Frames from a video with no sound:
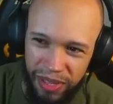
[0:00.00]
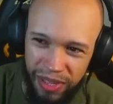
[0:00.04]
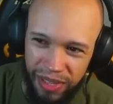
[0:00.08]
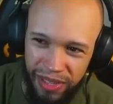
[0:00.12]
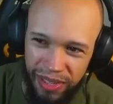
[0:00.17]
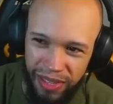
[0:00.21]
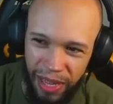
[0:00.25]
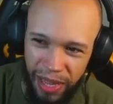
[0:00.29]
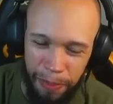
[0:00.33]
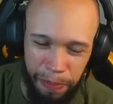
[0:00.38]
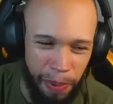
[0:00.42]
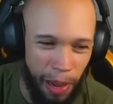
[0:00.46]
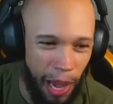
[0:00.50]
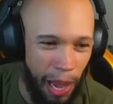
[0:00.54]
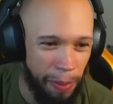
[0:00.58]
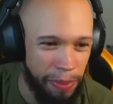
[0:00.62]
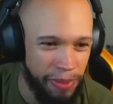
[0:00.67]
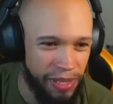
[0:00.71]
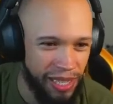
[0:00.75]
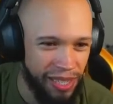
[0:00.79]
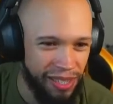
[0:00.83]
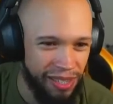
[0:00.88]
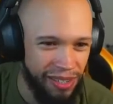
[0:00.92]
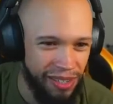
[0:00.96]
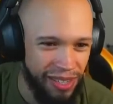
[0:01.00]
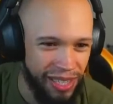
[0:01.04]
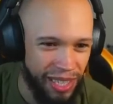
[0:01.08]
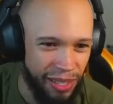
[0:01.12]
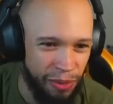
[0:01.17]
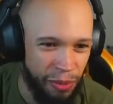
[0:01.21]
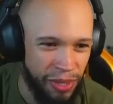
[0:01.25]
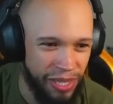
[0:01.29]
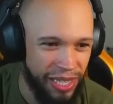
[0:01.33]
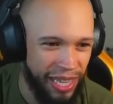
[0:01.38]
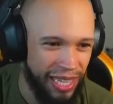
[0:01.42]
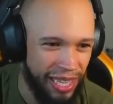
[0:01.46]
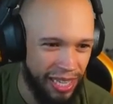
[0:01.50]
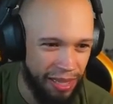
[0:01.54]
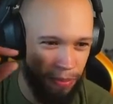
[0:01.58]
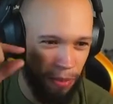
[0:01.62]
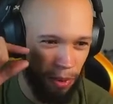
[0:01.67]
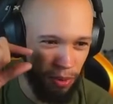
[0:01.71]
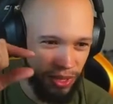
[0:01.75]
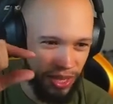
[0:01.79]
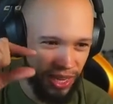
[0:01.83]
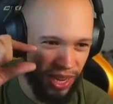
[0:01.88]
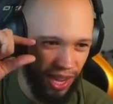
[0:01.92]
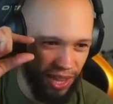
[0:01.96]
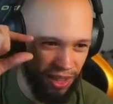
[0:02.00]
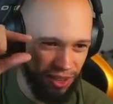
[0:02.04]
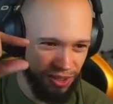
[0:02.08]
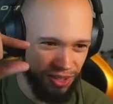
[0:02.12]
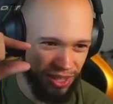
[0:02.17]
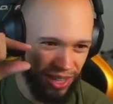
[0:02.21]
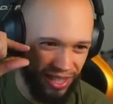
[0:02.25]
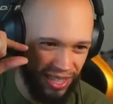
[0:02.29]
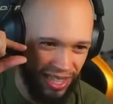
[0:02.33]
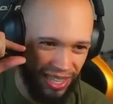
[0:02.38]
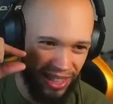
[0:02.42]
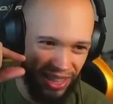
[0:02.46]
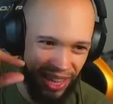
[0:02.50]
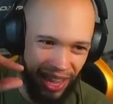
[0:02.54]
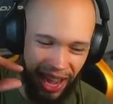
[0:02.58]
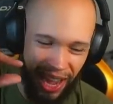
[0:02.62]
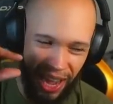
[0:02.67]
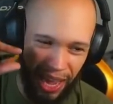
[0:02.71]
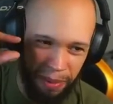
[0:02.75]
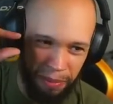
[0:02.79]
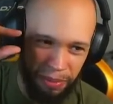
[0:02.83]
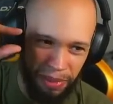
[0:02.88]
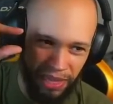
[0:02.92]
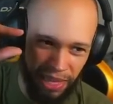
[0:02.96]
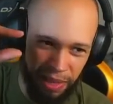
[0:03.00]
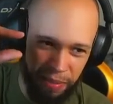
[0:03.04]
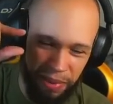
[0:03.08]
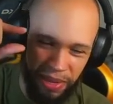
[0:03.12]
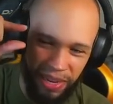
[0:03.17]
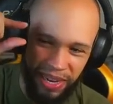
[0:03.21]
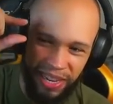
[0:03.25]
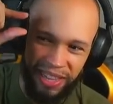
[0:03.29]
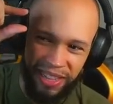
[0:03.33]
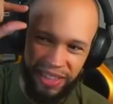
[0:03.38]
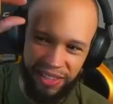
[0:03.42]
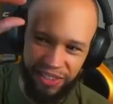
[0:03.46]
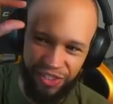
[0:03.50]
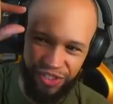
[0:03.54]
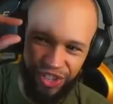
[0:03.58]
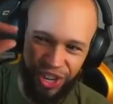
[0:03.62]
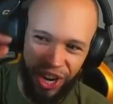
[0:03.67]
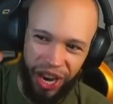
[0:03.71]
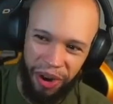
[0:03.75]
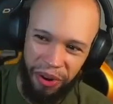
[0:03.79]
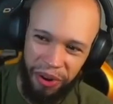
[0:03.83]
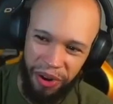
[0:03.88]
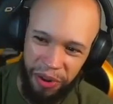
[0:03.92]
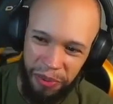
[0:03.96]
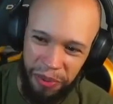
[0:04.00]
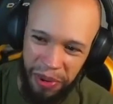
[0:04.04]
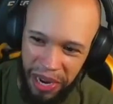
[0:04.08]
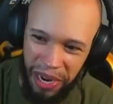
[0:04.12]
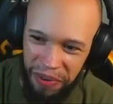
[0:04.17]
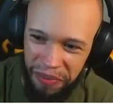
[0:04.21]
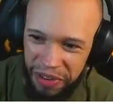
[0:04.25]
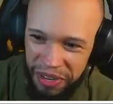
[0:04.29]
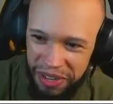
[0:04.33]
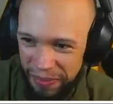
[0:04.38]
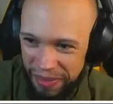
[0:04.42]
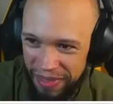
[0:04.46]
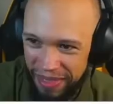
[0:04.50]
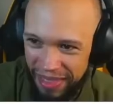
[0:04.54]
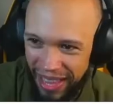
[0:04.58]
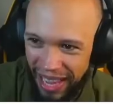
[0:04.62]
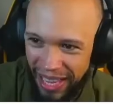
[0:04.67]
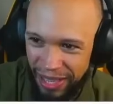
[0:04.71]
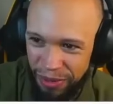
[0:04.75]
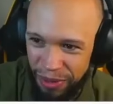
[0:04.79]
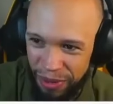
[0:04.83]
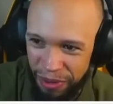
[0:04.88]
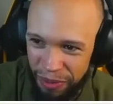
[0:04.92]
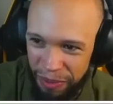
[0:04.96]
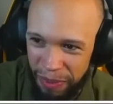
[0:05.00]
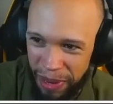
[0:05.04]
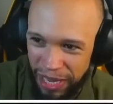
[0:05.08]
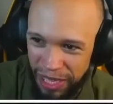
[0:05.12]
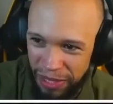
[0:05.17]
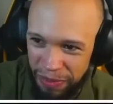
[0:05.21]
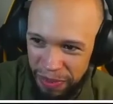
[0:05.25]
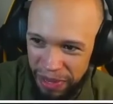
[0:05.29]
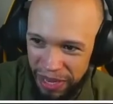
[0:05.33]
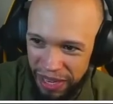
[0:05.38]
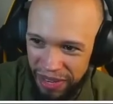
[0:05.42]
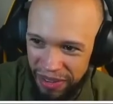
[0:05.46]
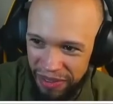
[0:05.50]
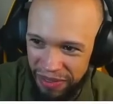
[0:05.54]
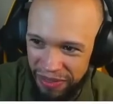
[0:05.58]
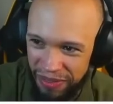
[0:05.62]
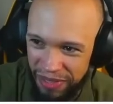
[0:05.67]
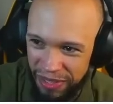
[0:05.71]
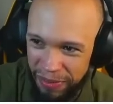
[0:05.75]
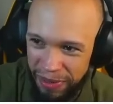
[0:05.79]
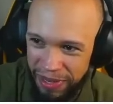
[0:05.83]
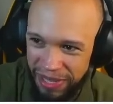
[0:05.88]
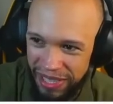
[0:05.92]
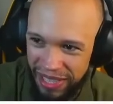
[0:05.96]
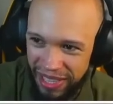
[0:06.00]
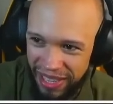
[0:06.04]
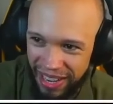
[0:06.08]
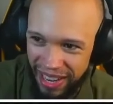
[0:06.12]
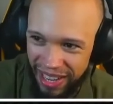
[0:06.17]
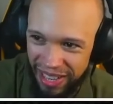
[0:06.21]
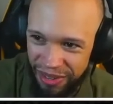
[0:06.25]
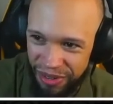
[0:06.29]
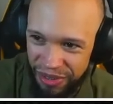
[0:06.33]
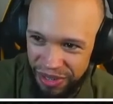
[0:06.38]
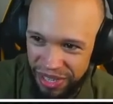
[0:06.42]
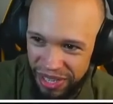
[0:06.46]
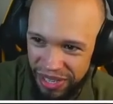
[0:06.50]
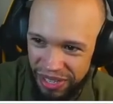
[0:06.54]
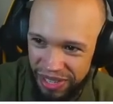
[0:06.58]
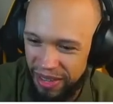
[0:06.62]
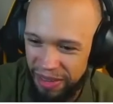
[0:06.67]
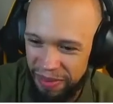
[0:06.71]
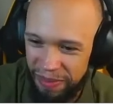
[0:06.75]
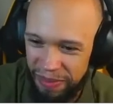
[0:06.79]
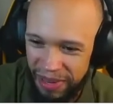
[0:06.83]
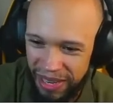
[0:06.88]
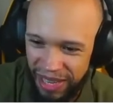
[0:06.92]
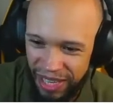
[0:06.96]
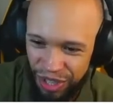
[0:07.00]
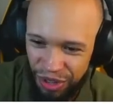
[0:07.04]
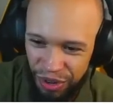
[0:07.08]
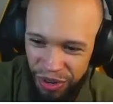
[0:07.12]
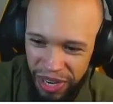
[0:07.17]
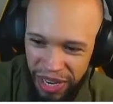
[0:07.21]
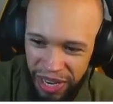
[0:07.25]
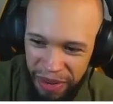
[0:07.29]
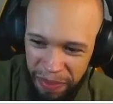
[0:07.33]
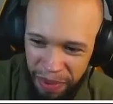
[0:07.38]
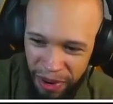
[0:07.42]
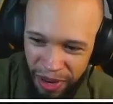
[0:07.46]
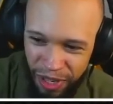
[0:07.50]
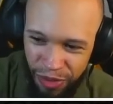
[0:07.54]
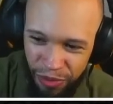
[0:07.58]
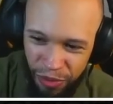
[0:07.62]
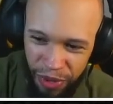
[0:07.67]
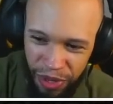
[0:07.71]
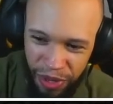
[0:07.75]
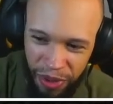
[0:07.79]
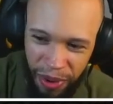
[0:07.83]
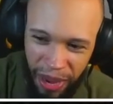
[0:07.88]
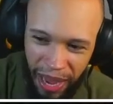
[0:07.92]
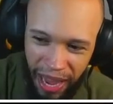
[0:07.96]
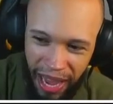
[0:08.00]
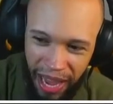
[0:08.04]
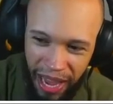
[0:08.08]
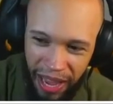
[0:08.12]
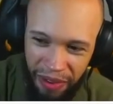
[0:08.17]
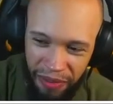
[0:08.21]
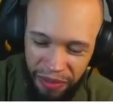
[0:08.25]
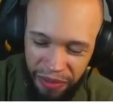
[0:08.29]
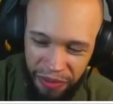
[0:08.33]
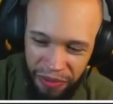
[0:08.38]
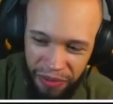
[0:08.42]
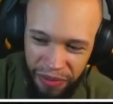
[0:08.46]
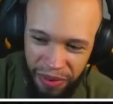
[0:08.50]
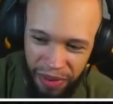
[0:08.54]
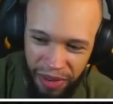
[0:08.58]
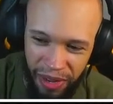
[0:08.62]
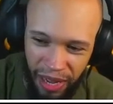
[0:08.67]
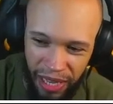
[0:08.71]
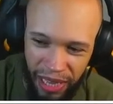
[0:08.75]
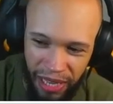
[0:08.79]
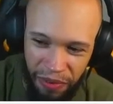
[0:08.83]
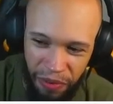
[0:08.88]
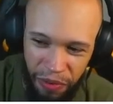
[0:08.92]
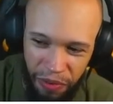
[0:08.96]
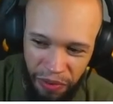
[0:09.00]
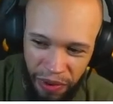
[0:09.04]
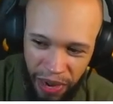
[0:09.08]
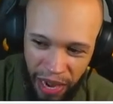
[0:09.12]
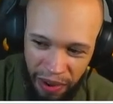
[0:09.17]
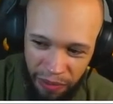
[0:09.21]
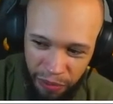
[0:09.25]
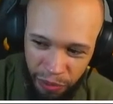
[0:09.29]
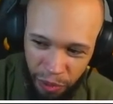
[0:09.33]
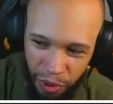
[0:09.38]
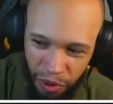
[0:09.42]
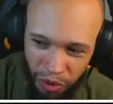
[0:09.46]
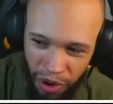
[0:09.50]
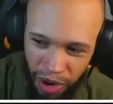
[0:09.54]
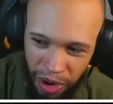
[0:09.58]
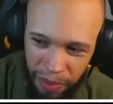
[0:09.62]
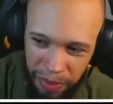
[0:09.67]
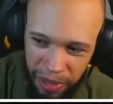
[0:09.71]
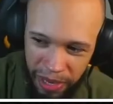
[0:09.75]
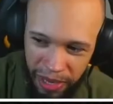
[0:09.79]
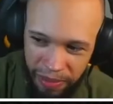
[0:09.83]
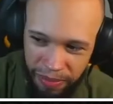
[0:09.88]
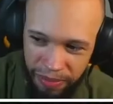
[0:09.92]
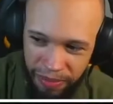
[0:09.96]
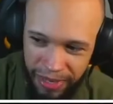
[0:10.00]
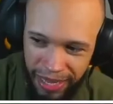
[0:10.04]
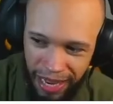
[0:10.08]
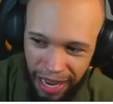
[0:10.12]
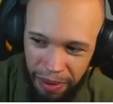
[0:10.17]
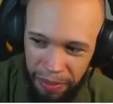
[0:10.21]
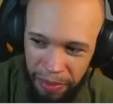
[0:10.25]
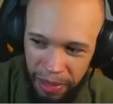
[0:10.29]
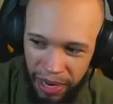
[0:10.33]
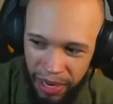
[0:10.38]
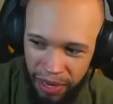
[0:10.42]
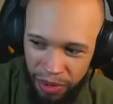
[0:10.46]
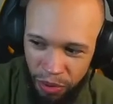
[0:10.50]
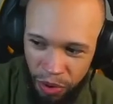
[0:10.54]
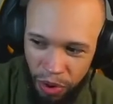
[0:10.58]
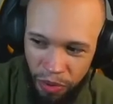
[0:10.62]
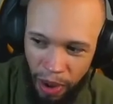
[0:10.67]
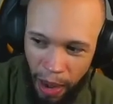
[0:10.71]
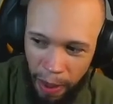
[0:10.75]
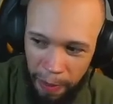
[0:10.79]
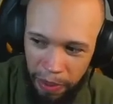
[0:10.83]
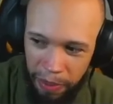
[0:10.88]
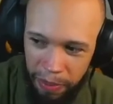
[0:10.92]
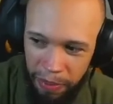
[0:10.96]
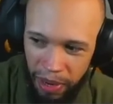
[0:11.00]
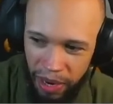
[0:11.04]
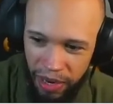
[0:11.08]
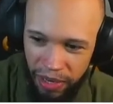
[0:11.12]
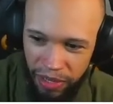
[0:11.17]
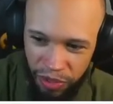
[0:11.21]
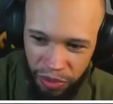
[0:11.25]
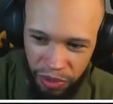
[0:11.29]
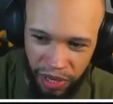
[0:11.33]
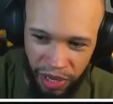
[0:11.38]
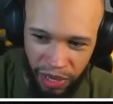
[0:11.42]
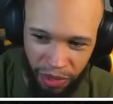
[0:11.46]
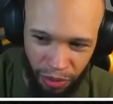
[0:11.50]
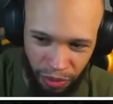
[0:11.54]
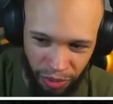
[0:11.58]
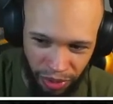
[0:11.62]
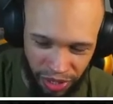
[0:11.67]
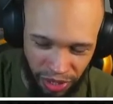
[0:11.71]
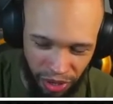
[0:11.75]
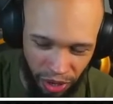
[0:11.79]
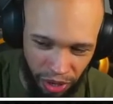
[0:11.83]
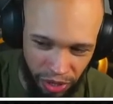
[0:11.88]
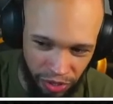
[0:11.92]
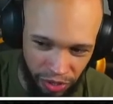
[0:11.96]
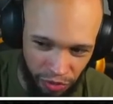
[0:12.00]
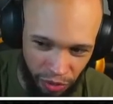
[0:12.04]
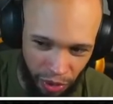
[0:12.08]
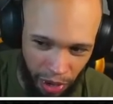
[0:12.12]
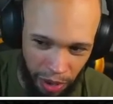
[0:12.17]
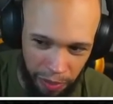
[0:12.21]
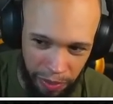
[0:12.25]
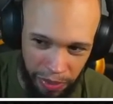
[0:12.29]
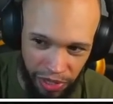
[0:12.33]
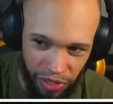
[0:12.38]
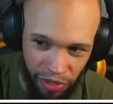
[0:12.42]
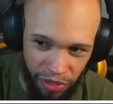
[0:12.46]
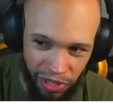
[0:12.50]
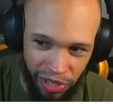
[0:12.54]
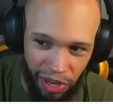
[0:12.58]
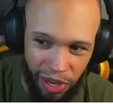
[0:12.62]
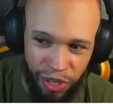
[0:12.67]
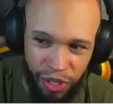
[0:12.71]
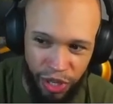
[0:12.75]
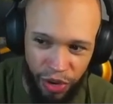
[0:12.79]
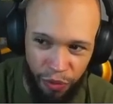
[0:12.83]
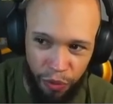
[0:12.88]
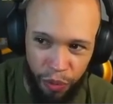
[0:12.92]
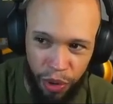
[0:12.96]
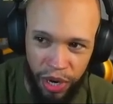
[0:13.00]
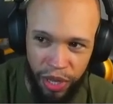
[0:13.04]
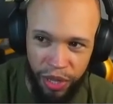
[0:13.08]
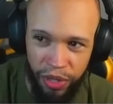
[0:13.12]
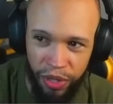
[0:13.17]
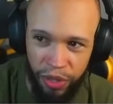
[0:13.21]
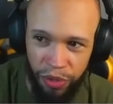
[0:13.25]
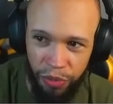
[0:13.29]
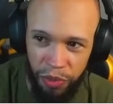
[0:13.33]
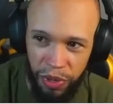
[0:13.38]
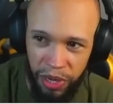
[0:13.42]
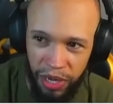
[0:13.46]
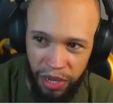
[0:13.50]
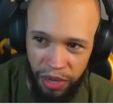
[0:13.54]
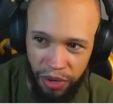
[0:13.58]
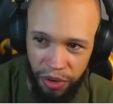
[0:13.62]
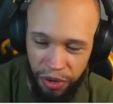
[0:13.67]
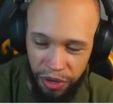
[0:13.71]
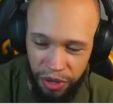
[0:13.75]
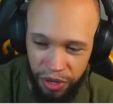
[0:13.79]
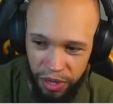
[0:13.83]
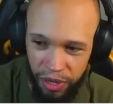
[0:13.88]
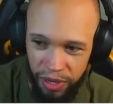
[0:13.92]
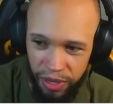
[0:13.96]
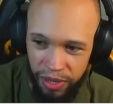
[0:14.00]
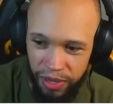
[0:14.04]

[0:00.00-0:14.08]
like popsicles, like the ones that have like the multicolors, like the lime, lemon, and cherry or whatever. That's what it reminds me of, especially the colors here. But a Trinity Burst, well, you have a level 5 War Growlmon, Taomon, or Rapidmon, you can ignore this card's requirement. So as long as you have one of the 3, you're good.